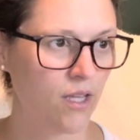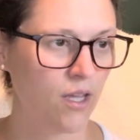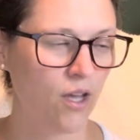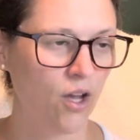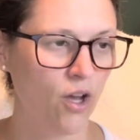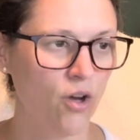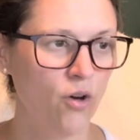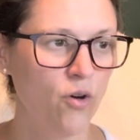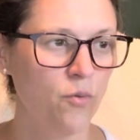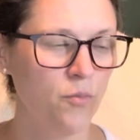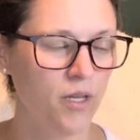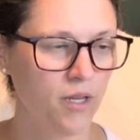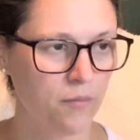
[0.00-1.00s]

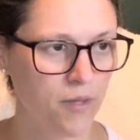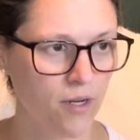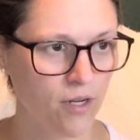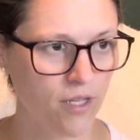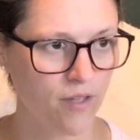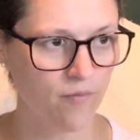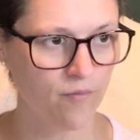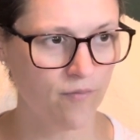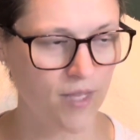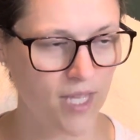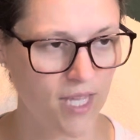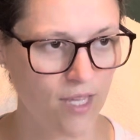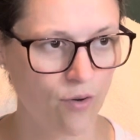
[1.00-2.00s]
Home American
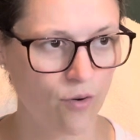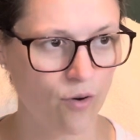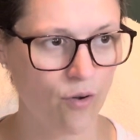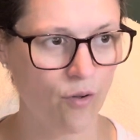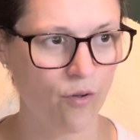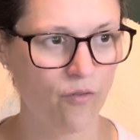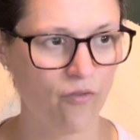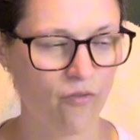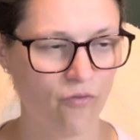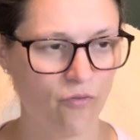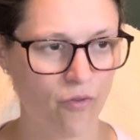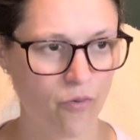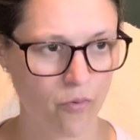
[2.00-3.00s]
Eagle
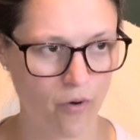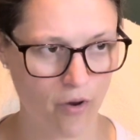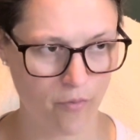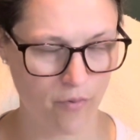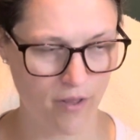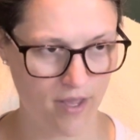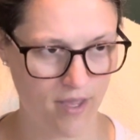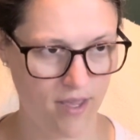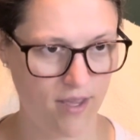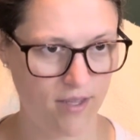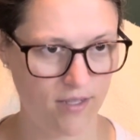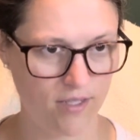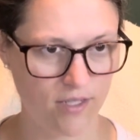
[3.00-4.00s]
throw
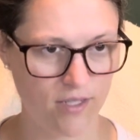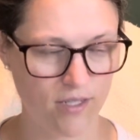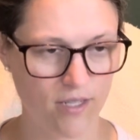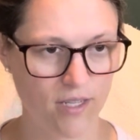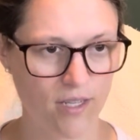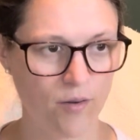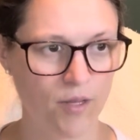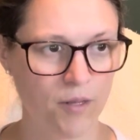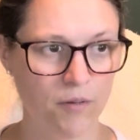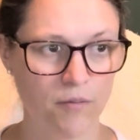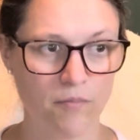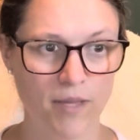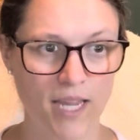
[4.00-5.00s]
blanket. It had
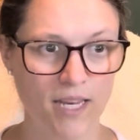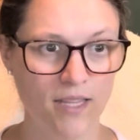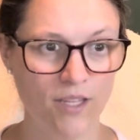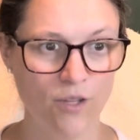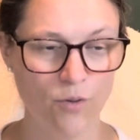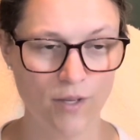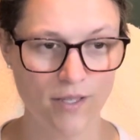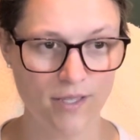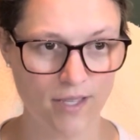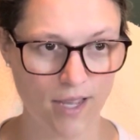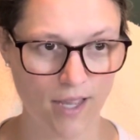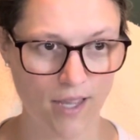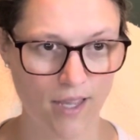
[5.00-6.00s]
been made in the
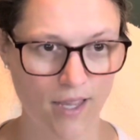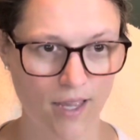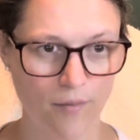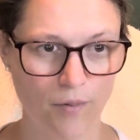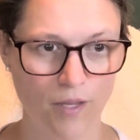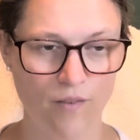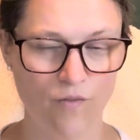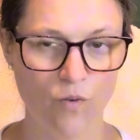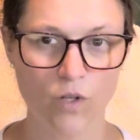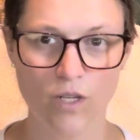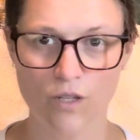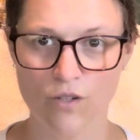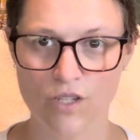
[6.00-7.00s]
USA. I paid
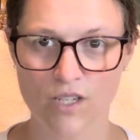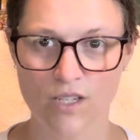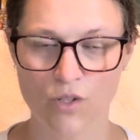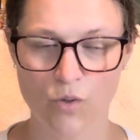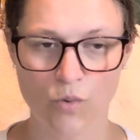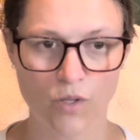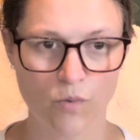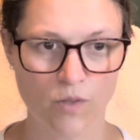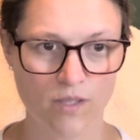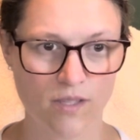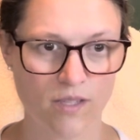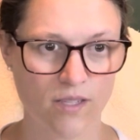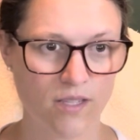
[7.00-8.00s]

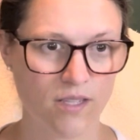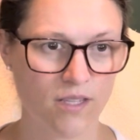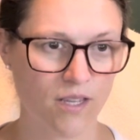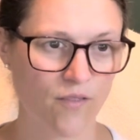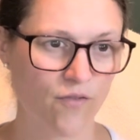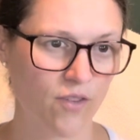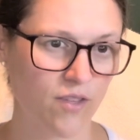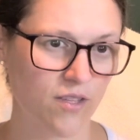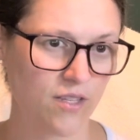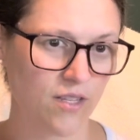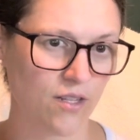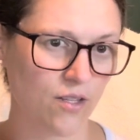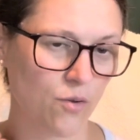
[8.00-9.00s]
$4.21 for
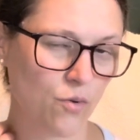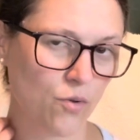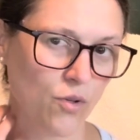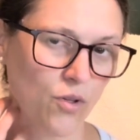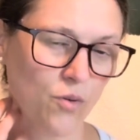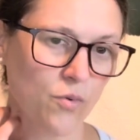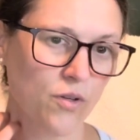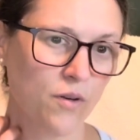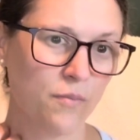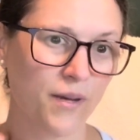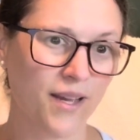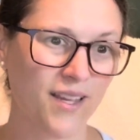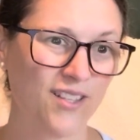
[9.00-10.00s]
this at a local Goodwill
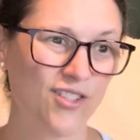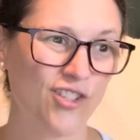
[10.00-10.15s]
back in